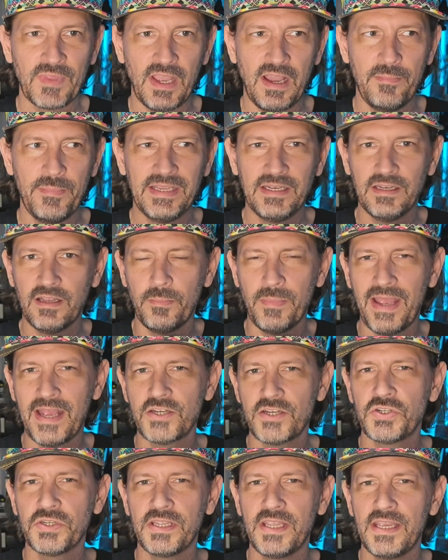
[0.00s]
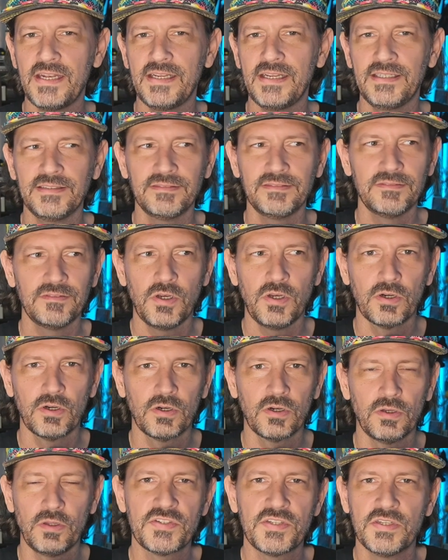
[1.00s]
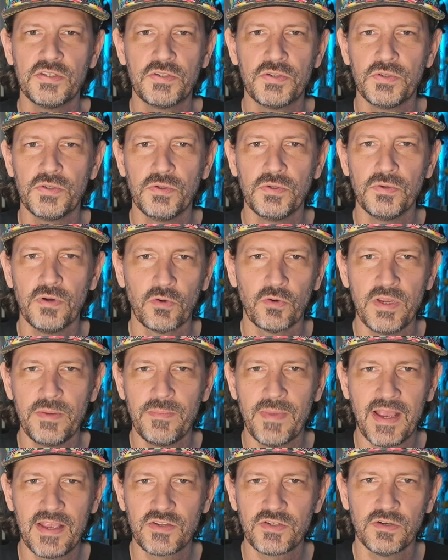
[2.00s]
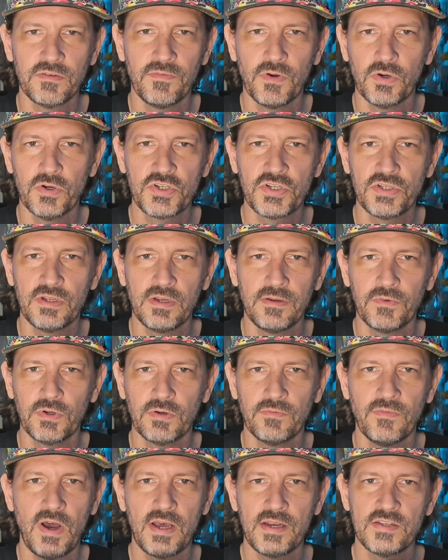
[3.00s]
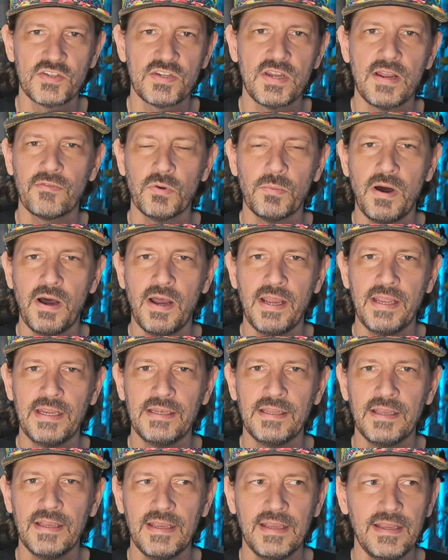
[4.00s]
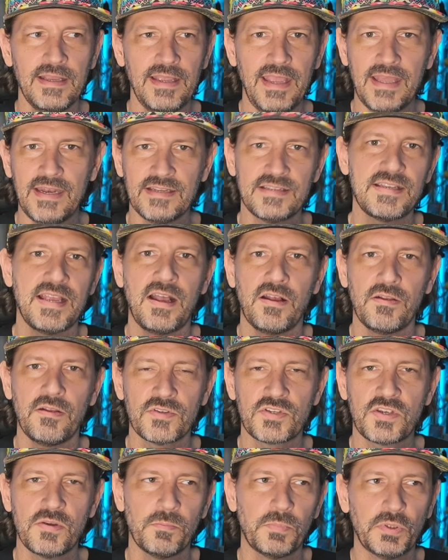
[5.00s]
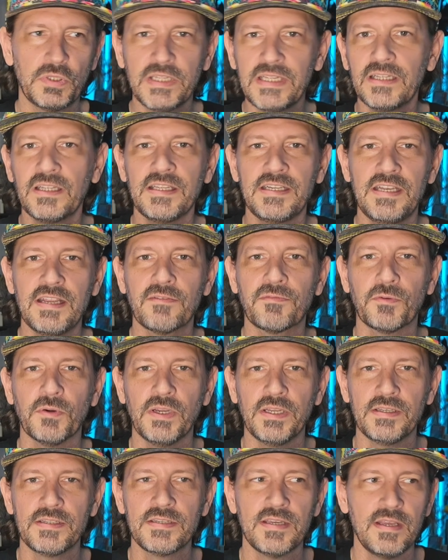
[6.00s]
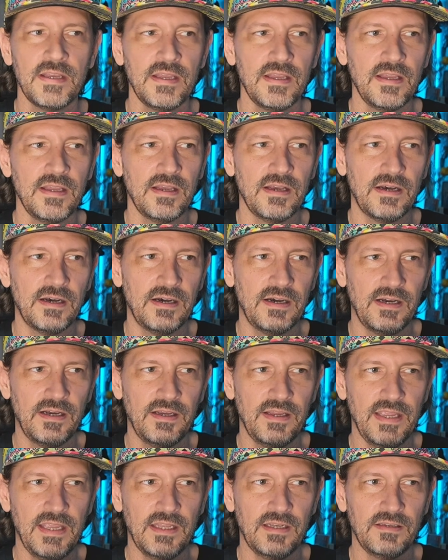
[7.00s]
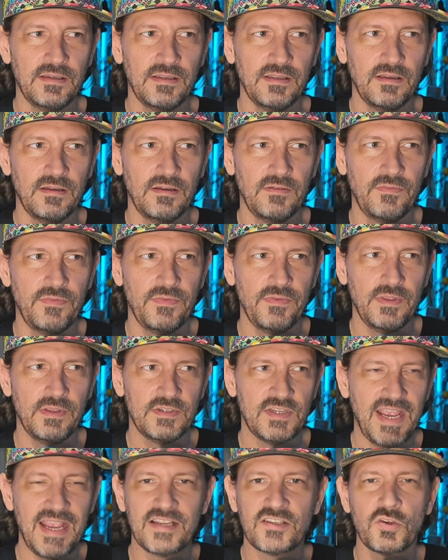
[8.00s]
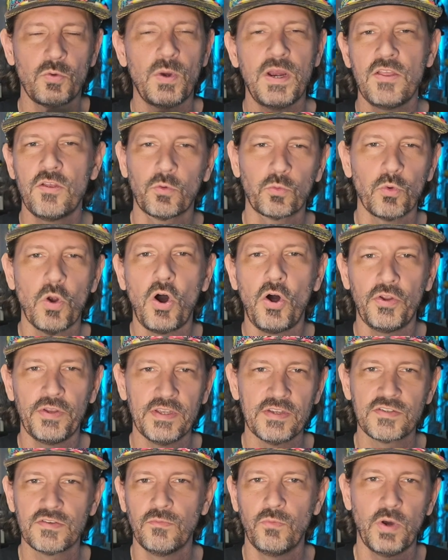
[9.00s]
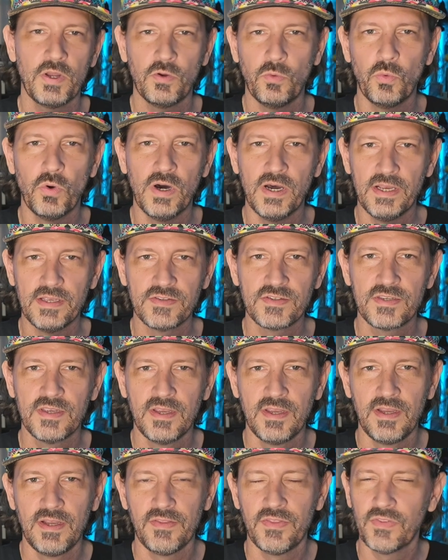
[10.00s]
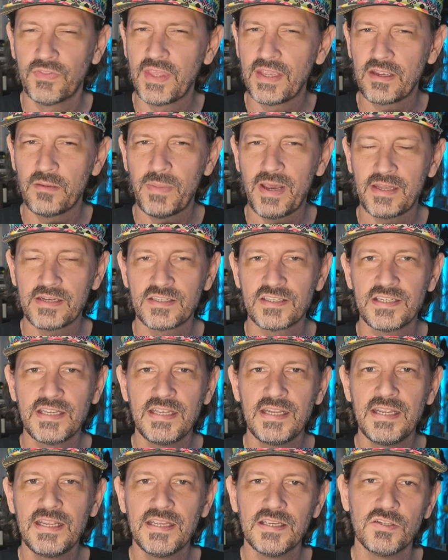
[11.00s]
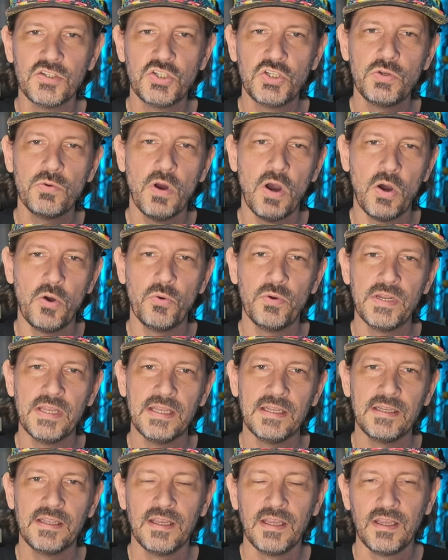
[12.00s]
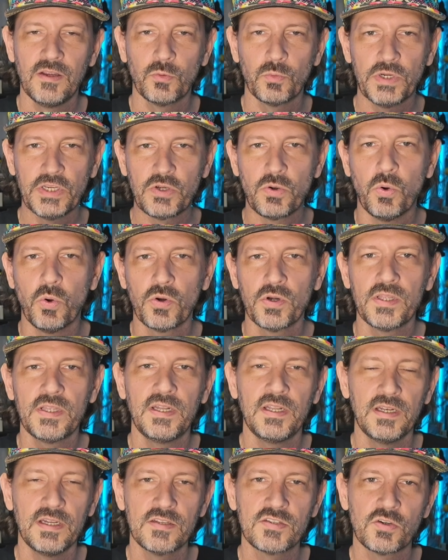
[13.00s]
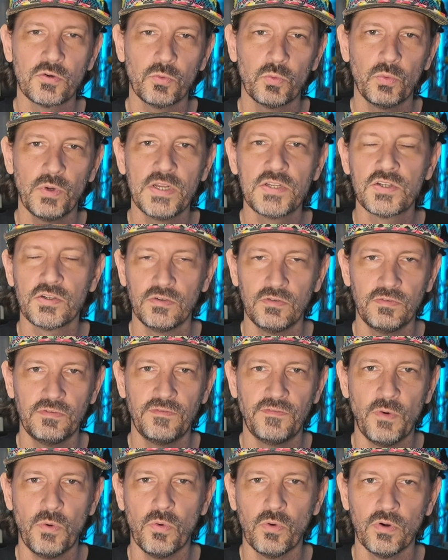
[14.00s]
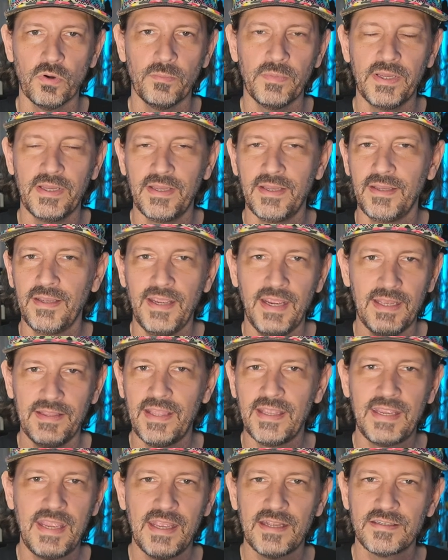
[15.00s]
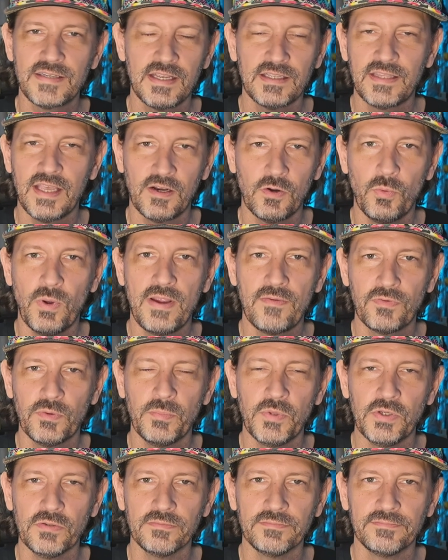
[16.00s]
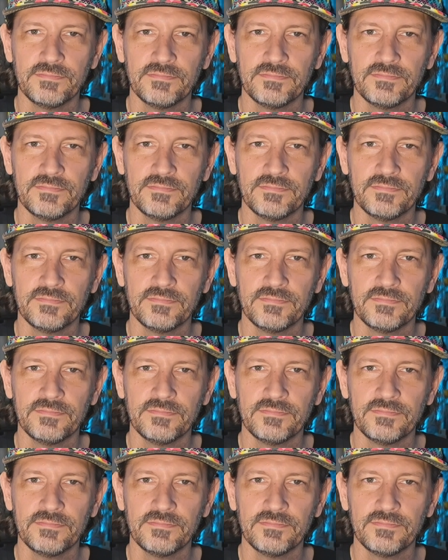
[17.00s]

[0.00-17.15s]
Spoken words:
I mean, imagine getting or listening to a remastered version of Nirvana's Nevermind, and it sounds completely different and takes away the rawness of what it was. The thing about a CD is you own it, recorded in its original form, and they can't take that away from you.